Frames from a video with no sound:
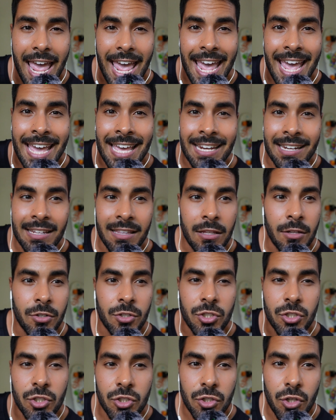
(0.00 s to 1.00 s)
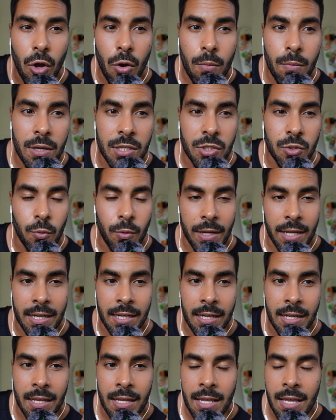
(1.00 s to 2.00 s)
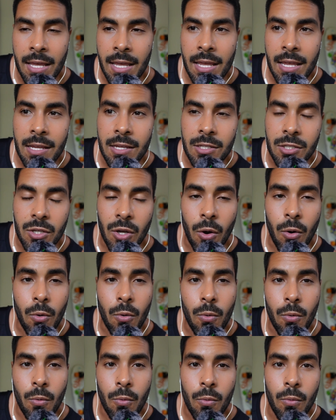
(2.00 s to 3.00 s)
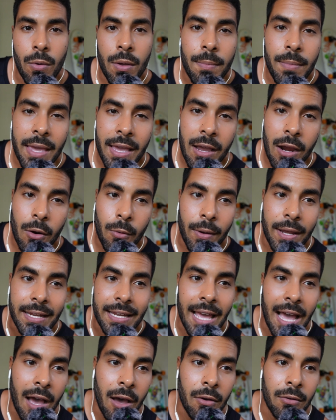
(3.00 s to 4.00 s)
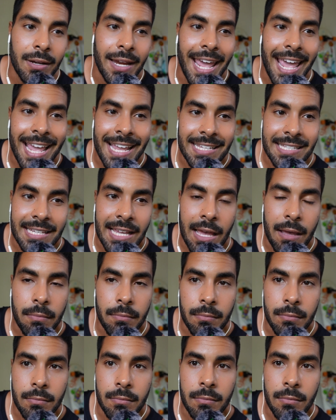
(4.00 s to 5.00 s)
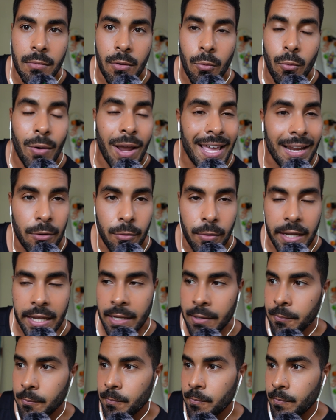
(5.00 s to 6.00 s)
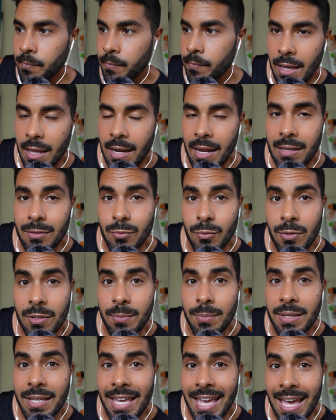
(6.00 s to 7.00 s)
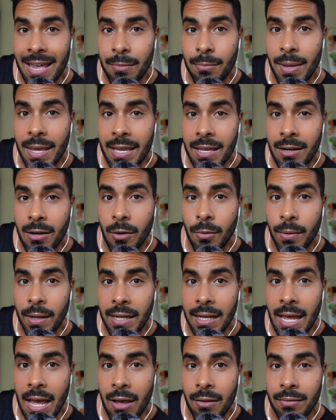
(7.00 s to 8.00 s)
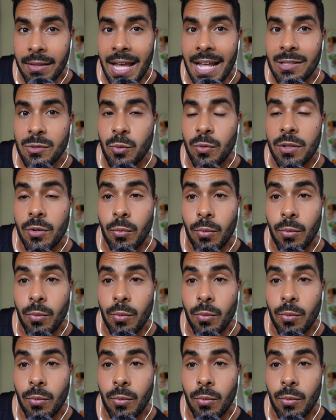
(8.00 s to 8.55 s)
and there's so much wind. So we make our way down ASAP, right away. And as we began making our way down, that's when the